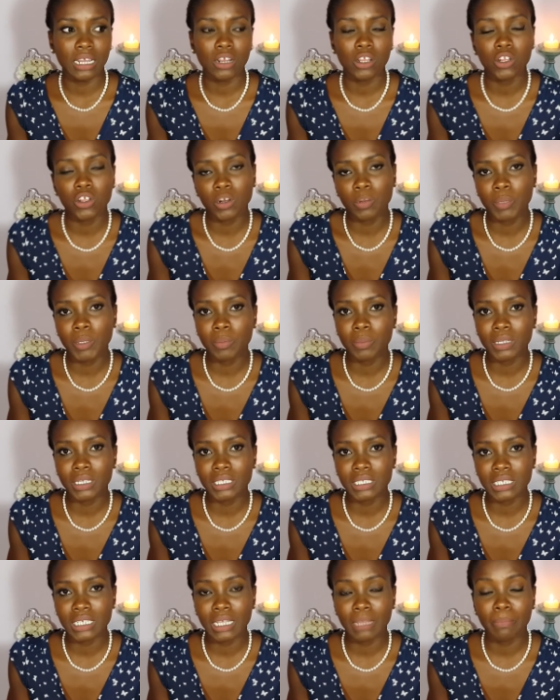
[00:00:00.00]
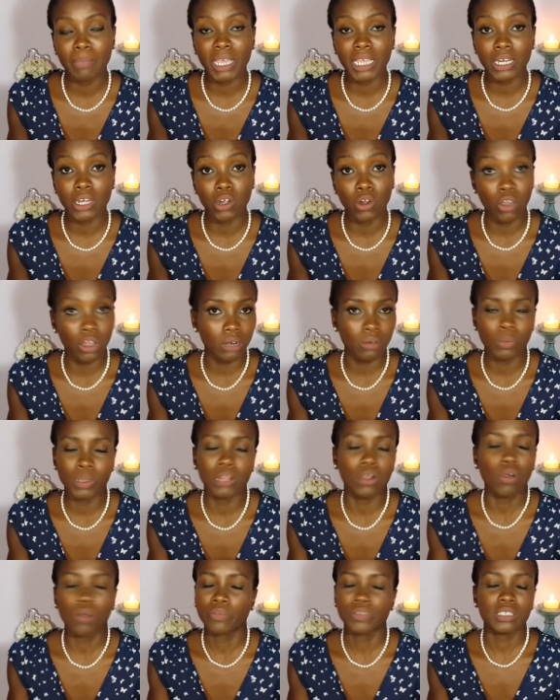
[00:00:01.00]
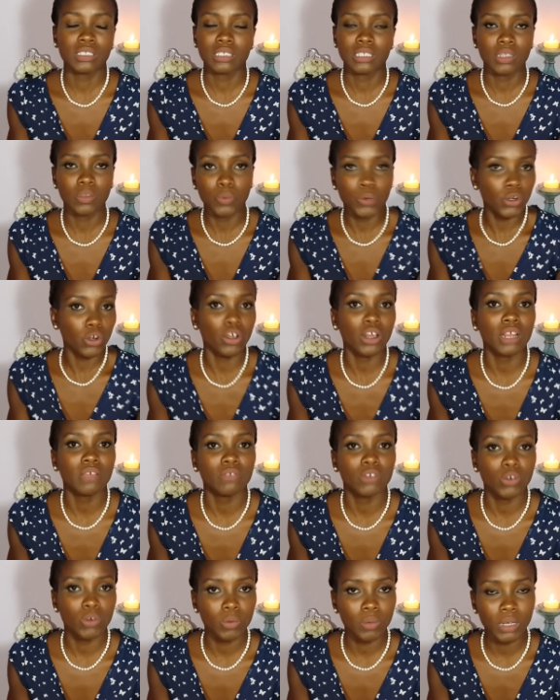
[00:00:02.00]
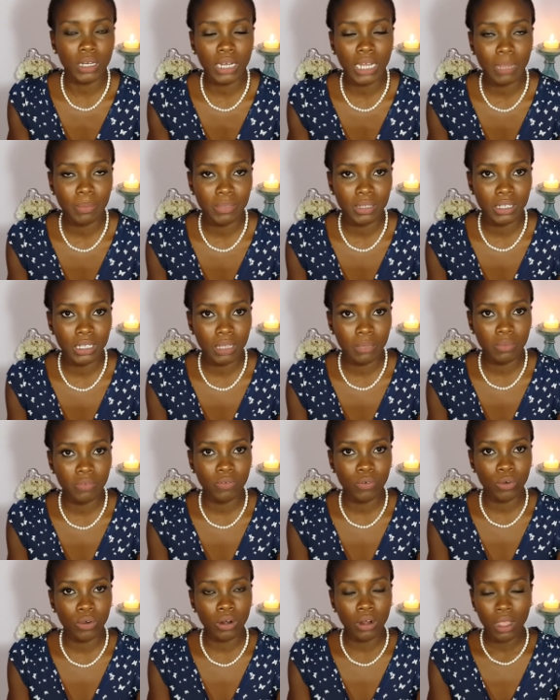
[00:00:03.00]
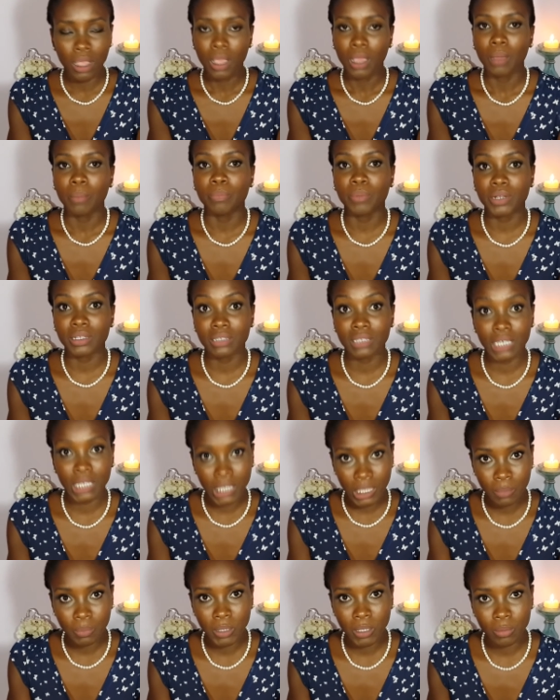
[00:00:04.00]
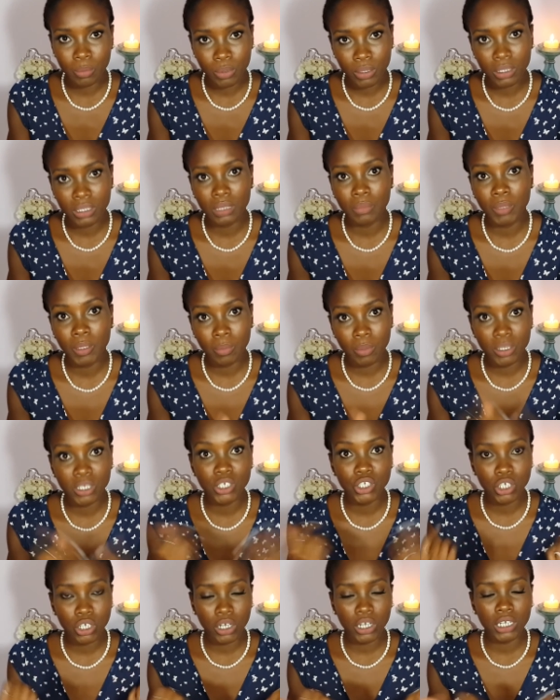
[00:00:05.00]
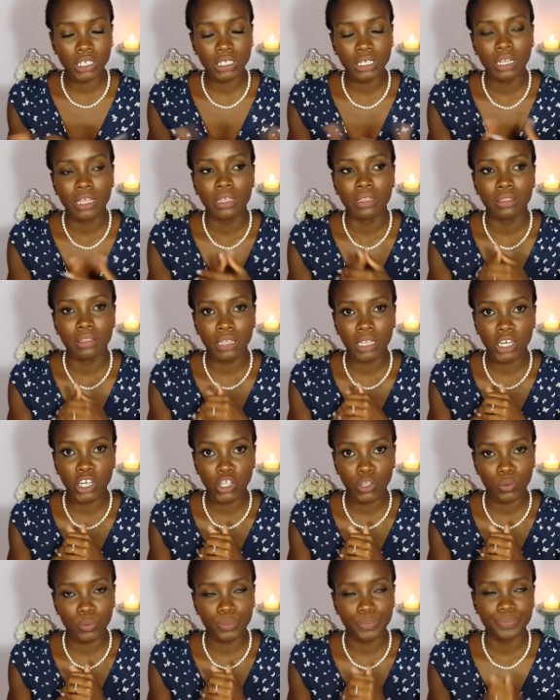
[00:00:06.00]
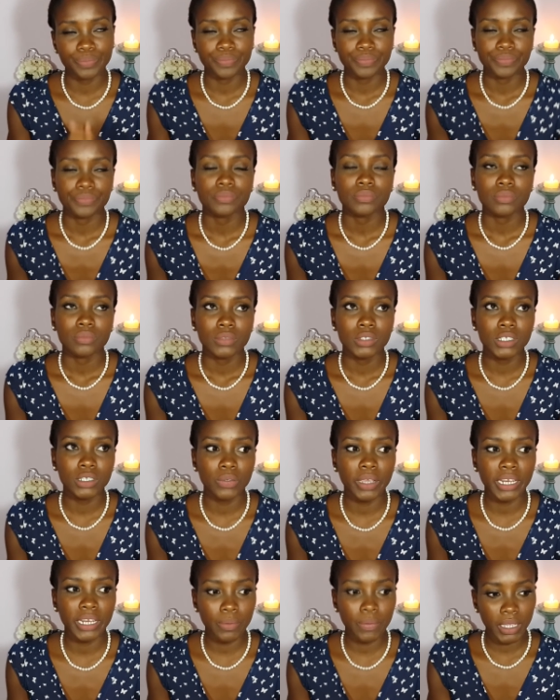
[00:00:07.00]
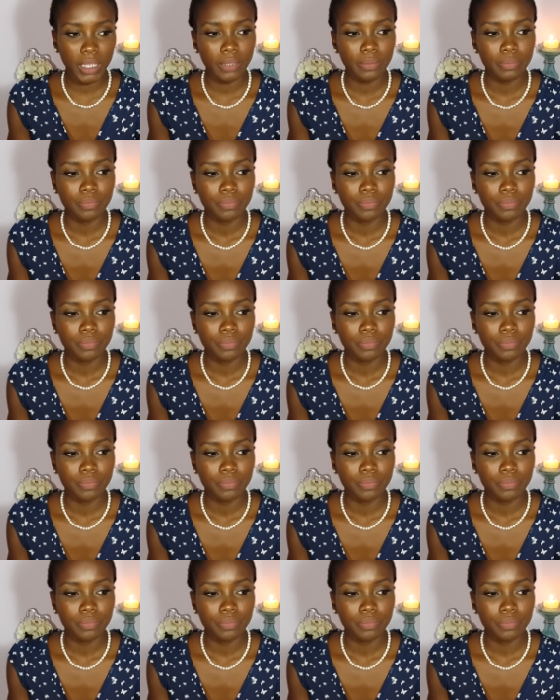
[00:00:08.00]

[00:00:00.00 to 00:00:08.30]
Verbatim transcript: A lot of people listening might not, well, obviously they would not have known what had happened the day before, but the key people, the people in charge, they knew. So anyway,